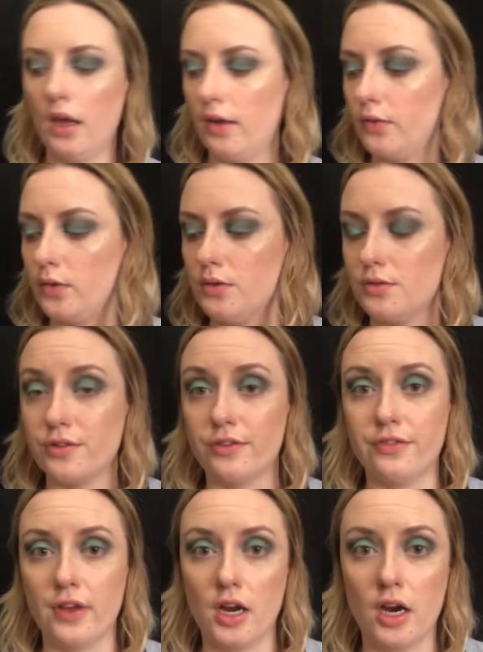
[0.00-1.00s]
If you use your
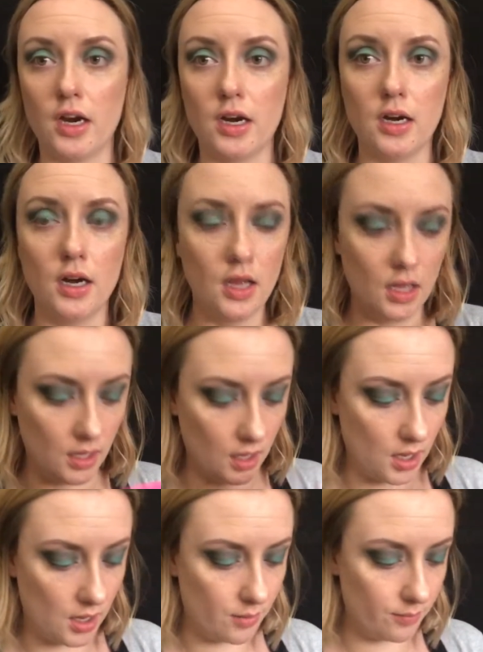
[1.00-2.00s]
finger,
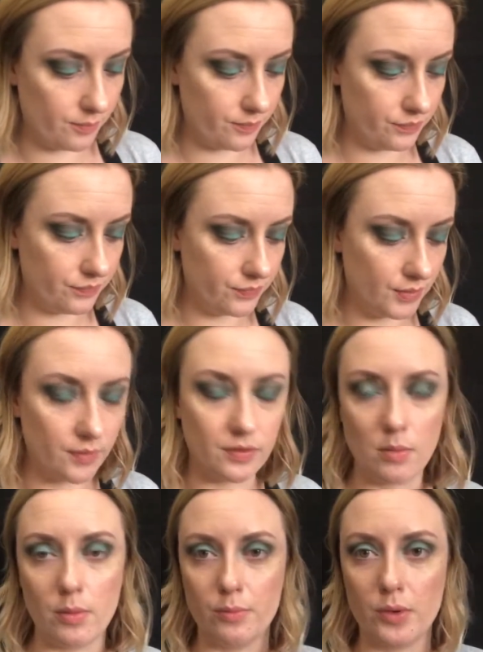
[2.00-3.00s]
if
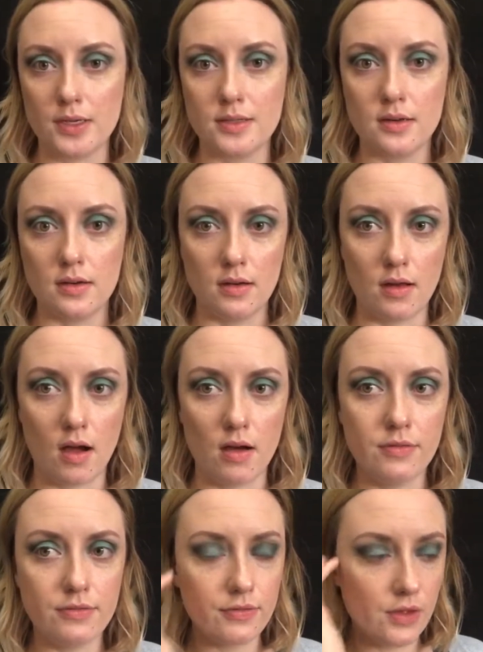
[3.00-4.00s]
they've been pressed
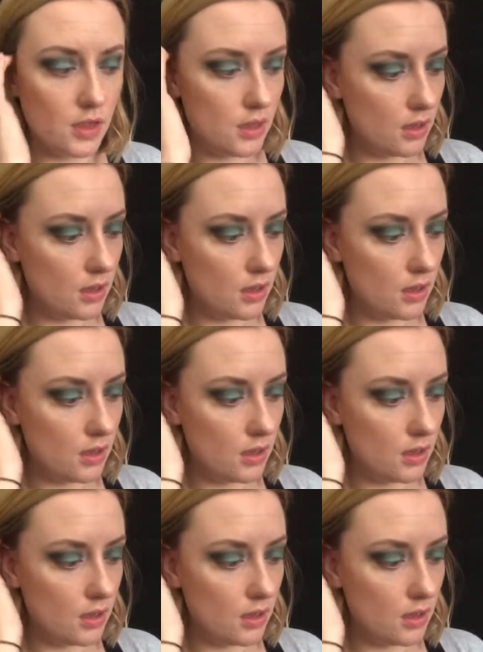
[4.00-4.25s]
enough.